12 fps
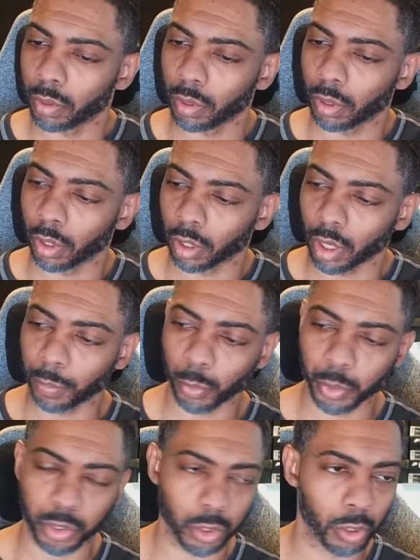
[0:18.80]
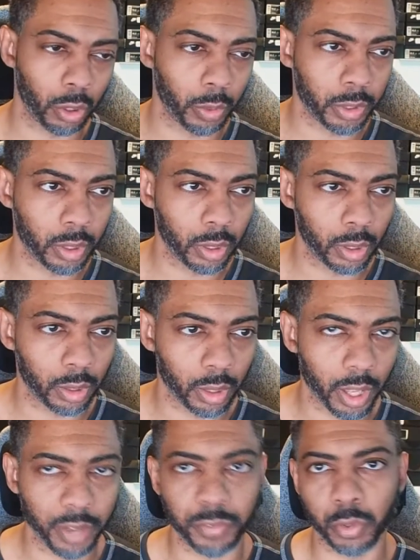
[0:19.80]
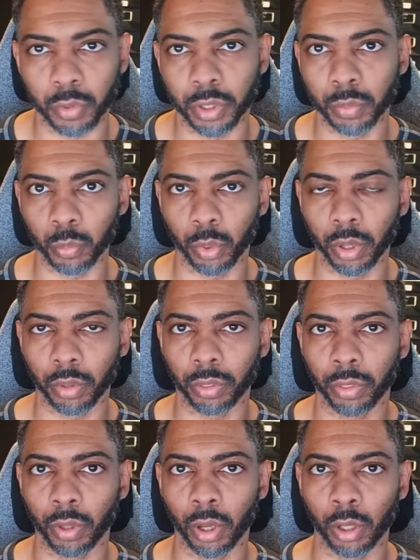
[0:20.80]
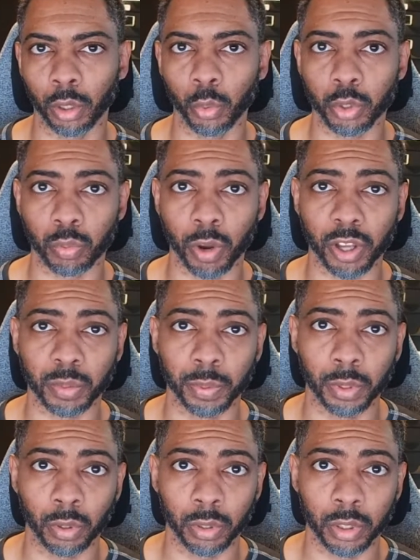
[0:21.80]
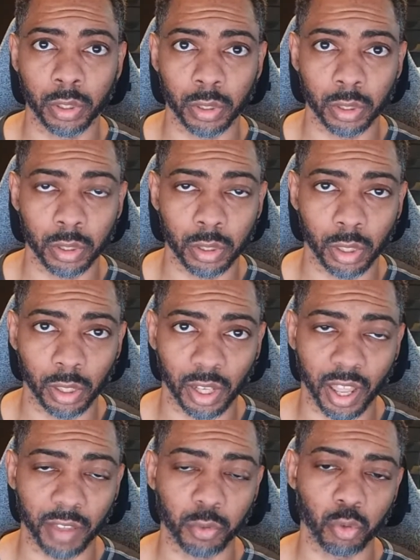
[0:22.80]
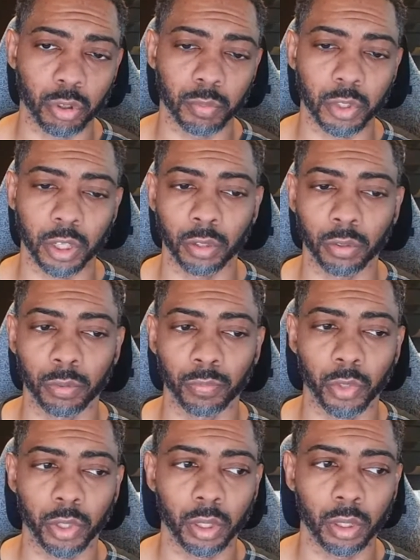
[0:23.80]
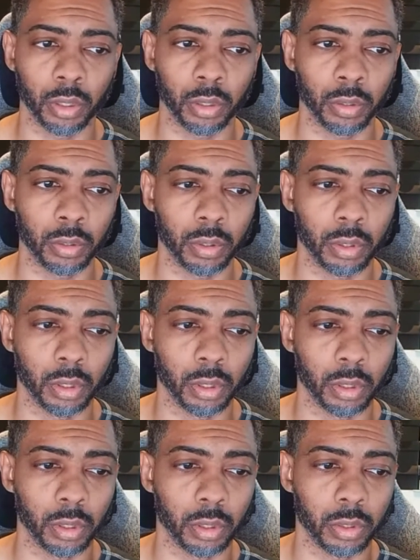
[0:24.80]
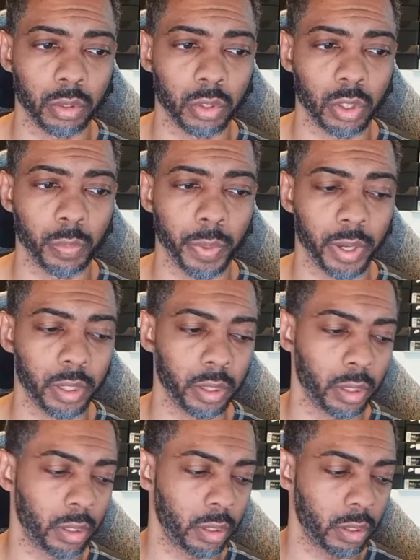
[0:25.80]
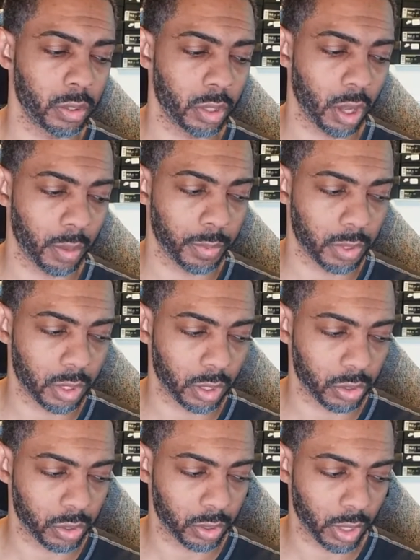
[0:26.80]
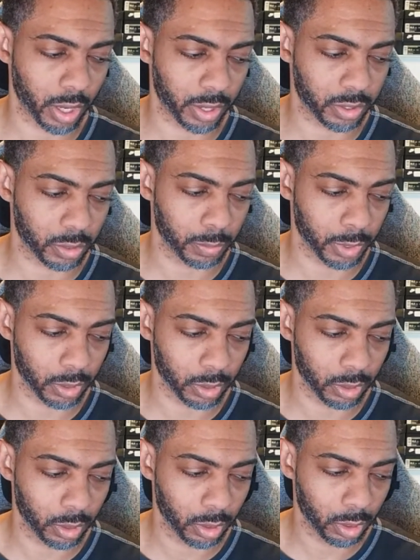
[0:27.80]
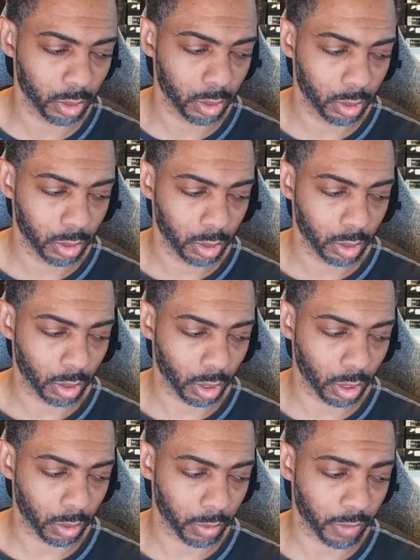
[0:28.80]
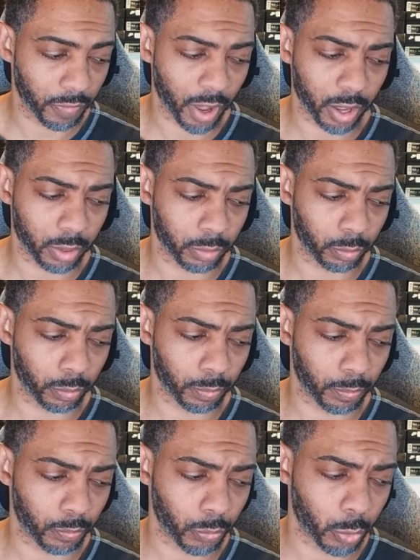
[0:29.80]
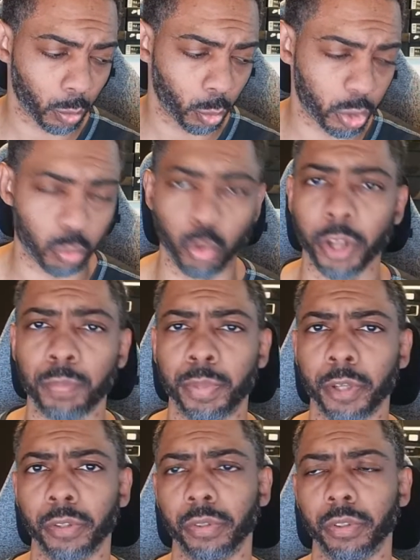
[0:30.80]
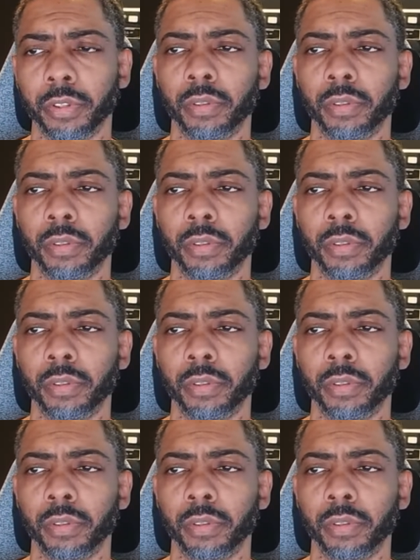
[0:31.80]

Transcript: A couple weeks ago, I did a live stream with uh, Louis Rossmann on his uh, live stream channel, and uh, somebody in his comment section asked me uh, if I was red pilled.